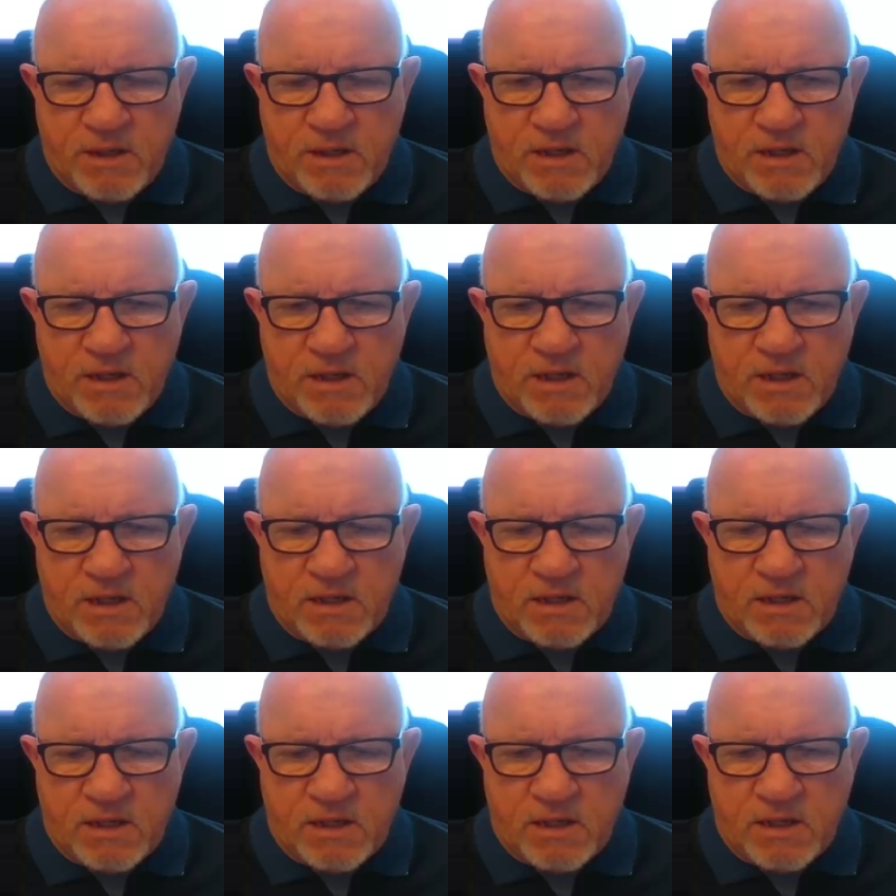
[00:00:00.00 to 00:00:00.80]

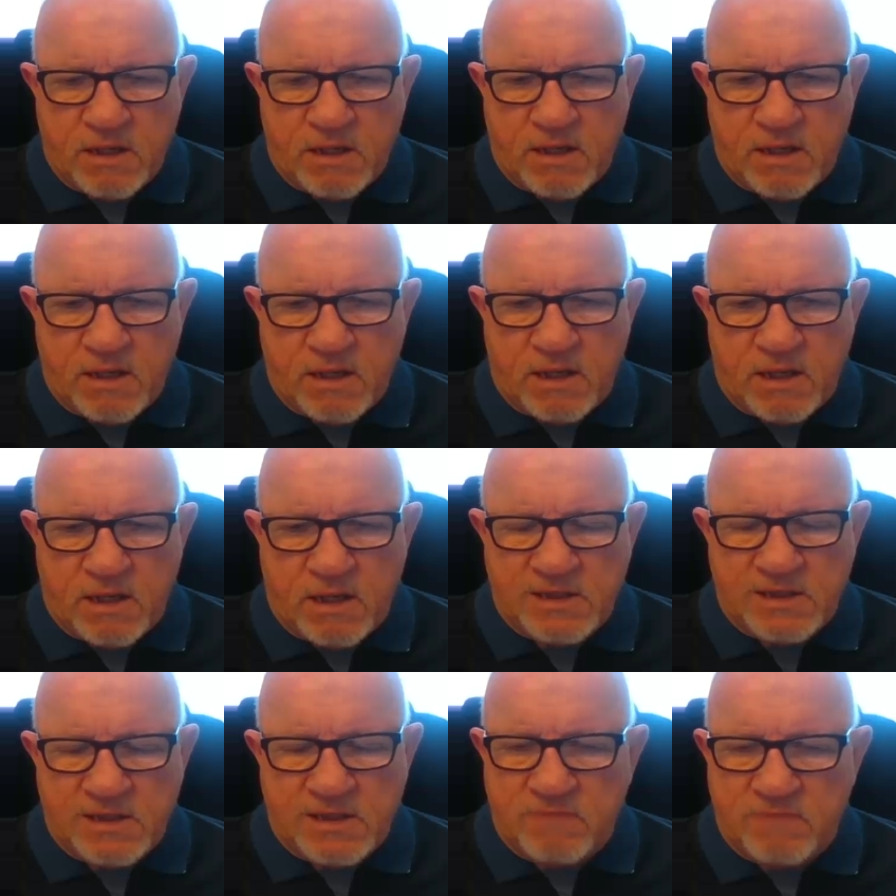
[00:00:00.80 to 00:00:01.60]
I
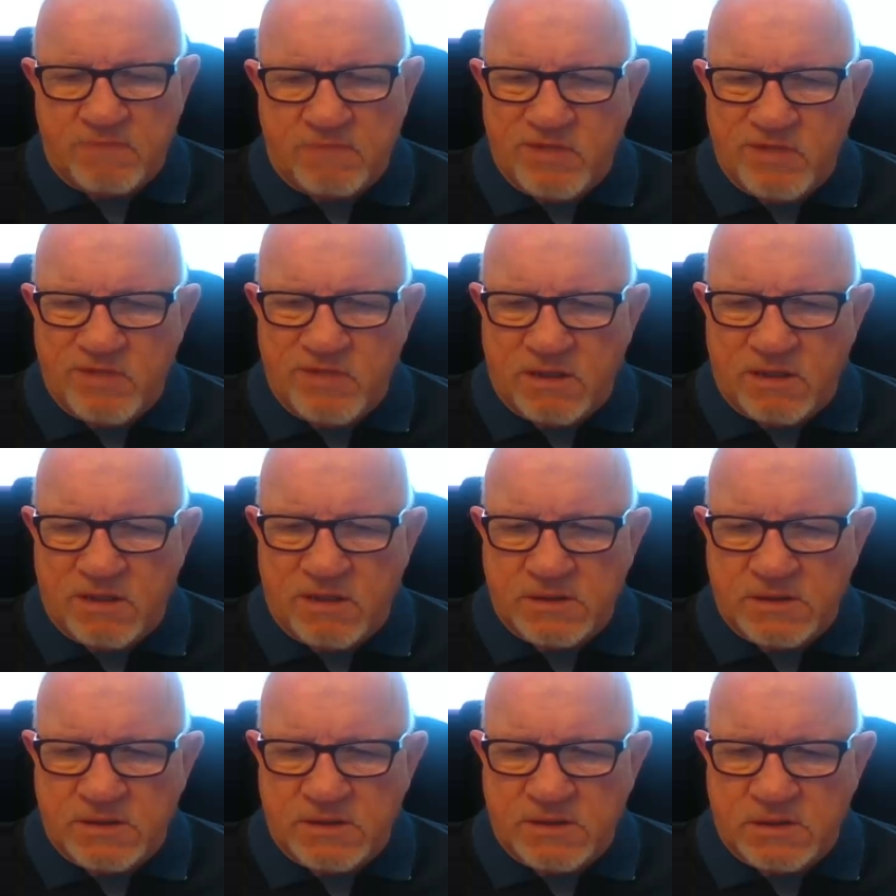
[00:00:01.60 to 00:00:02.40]
didn't realise
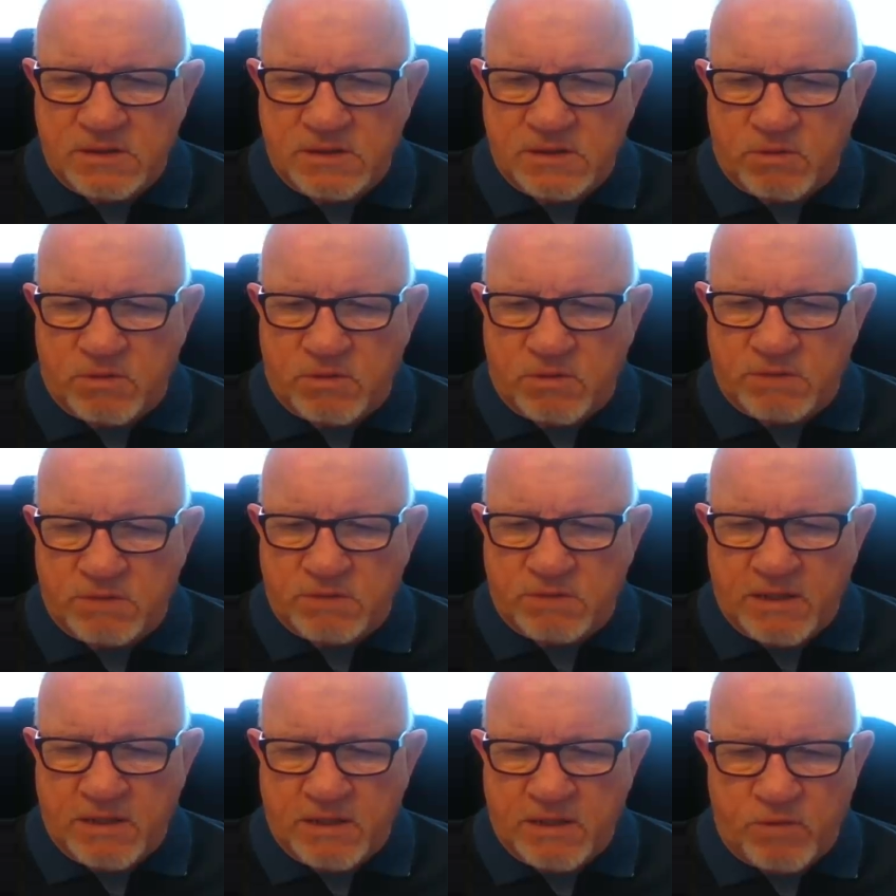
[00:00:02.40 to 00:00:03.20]
this is what his
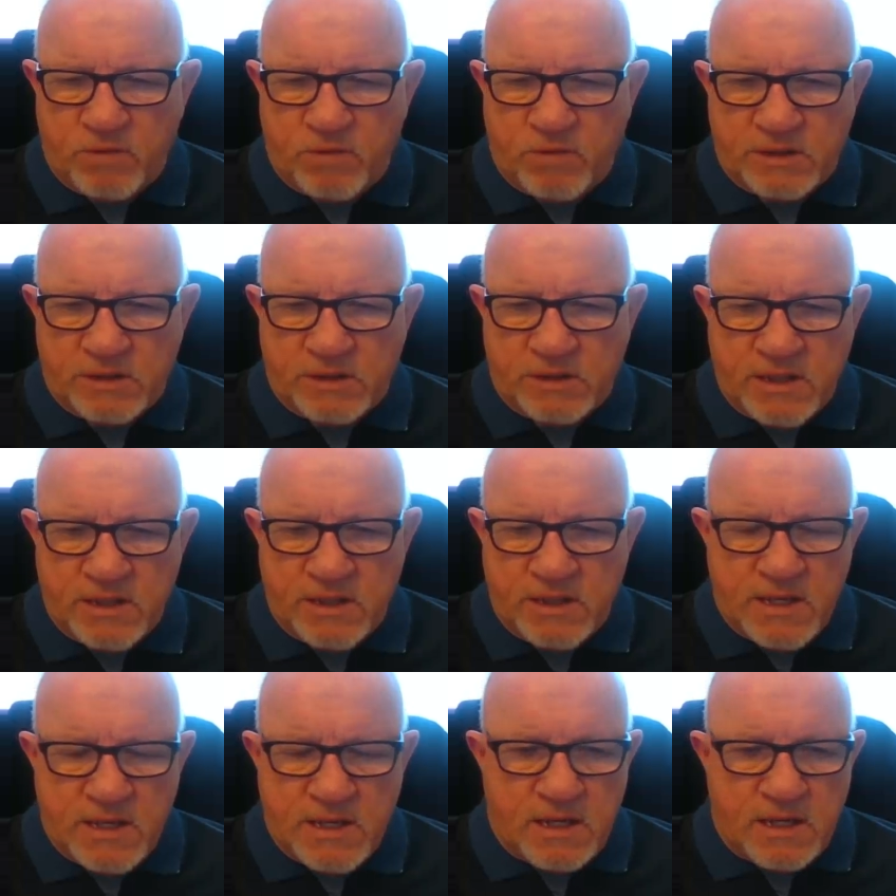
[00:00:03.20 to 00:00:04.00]
plan was.
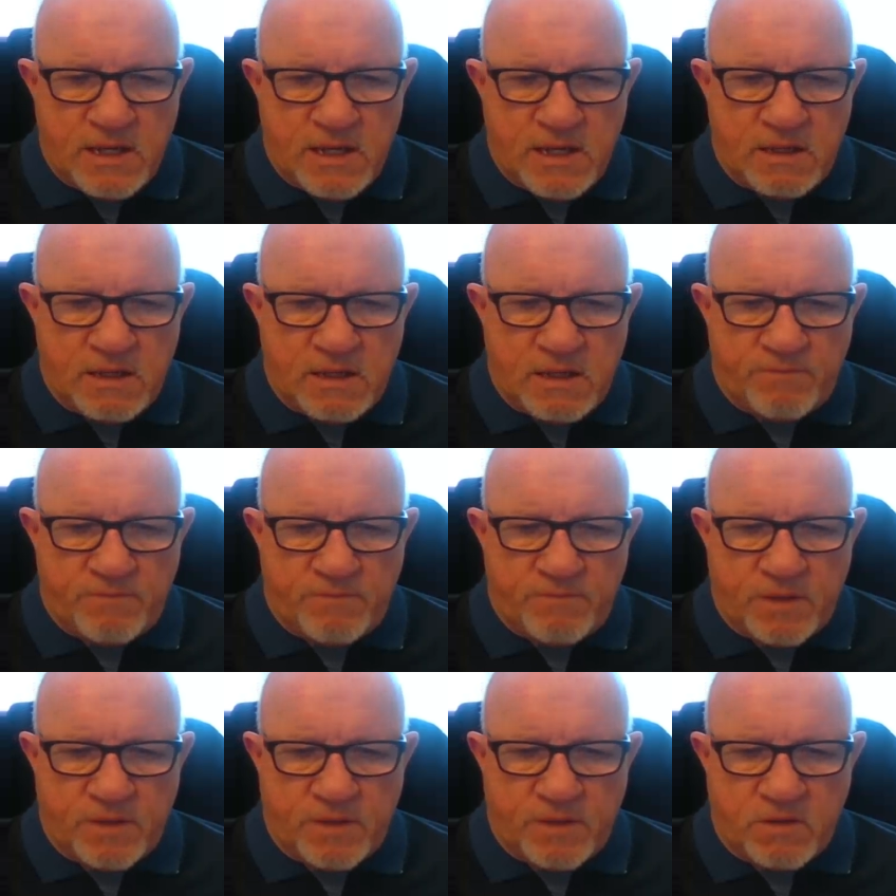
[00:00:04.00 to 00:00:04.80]

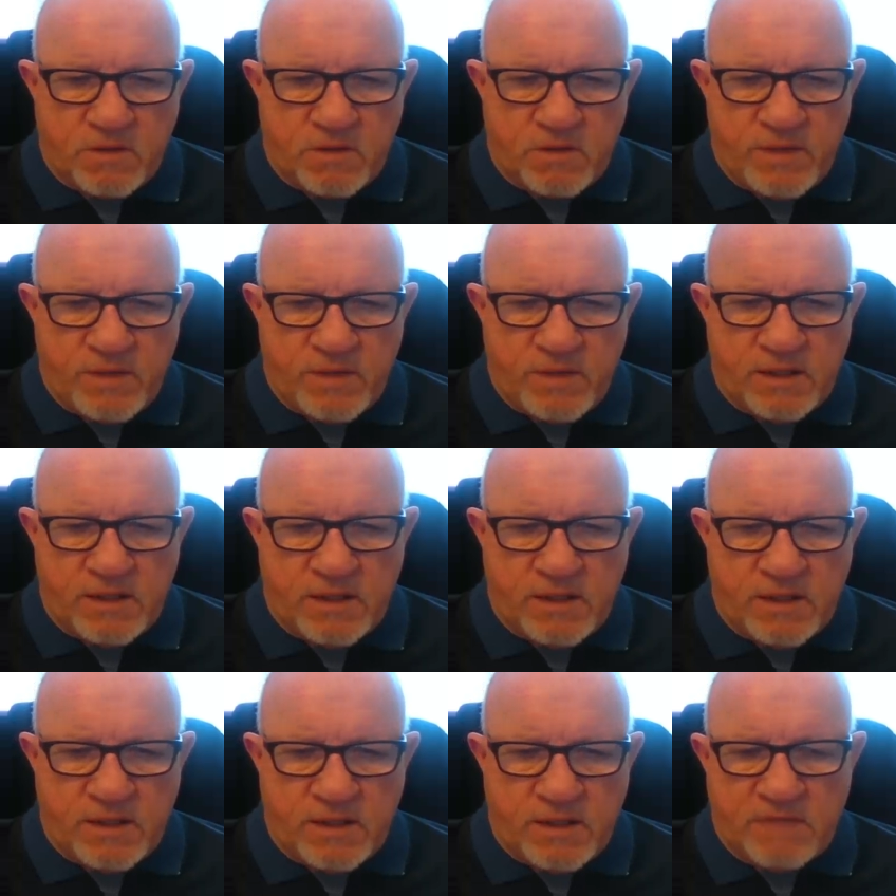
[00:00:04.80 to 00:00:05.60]
So he went knight to
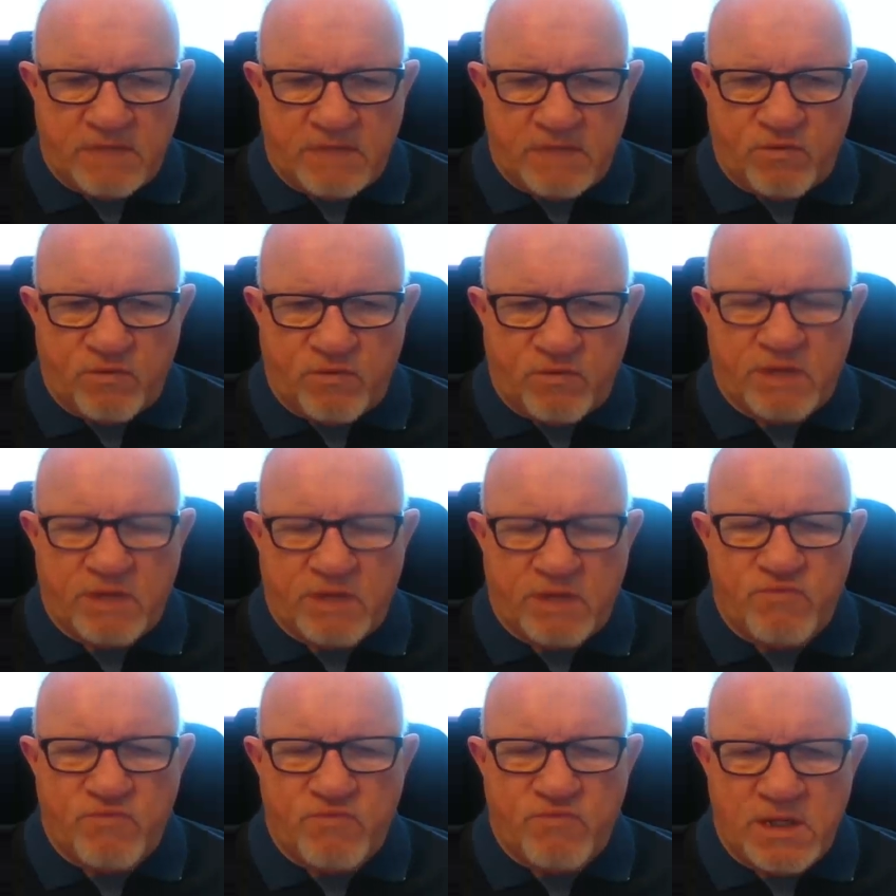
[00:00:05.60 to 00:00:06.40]
a4, and I
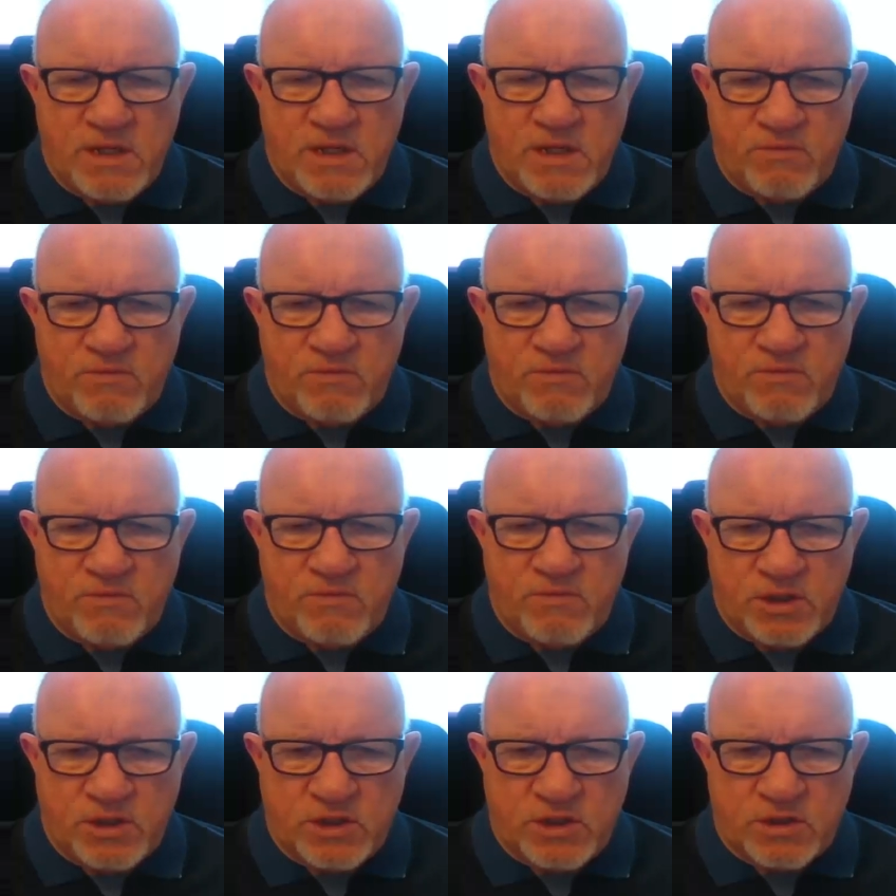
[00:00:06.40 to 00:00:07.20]
really
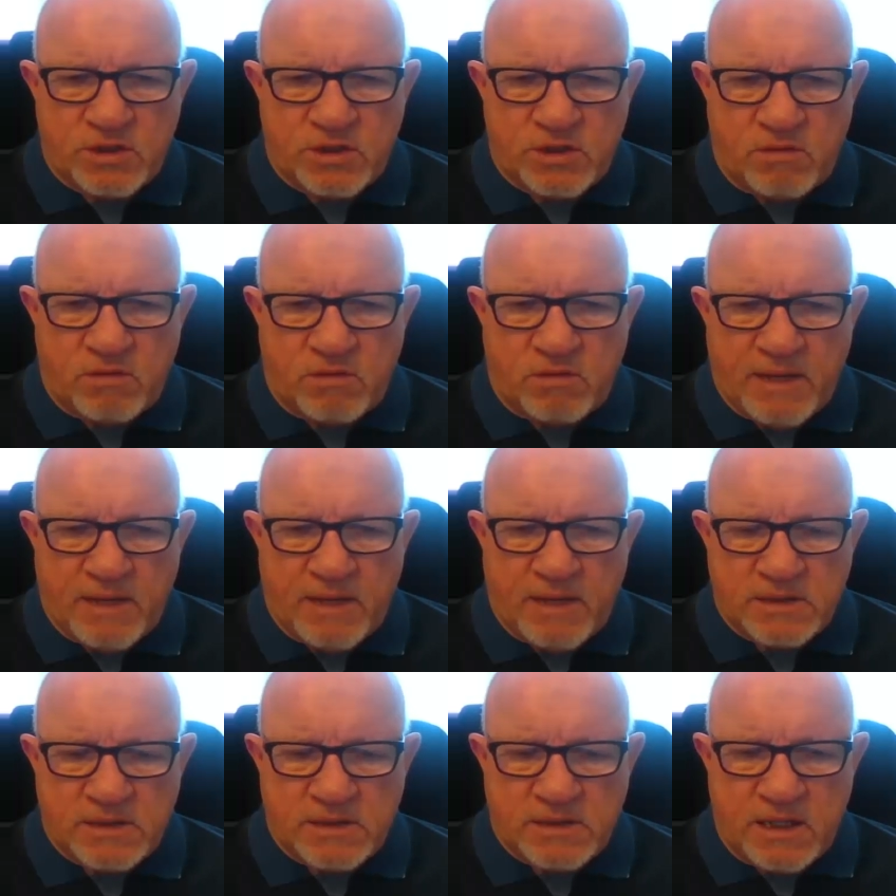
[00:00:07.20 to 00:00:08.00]
should have gone back
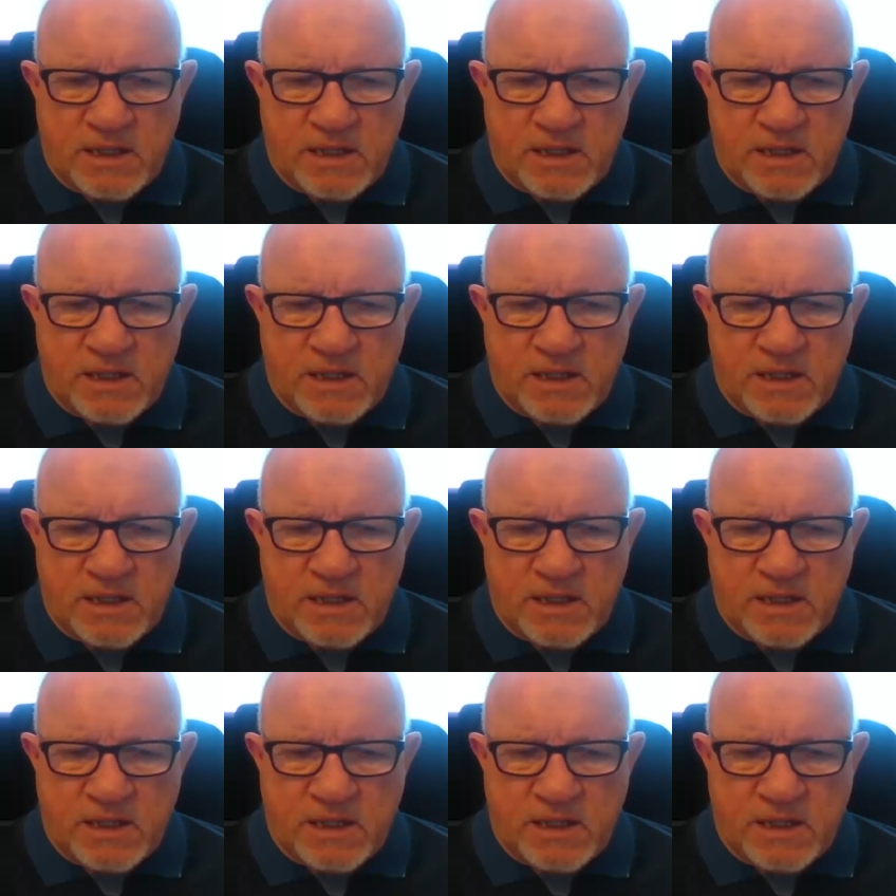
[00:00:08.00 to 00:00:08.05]
to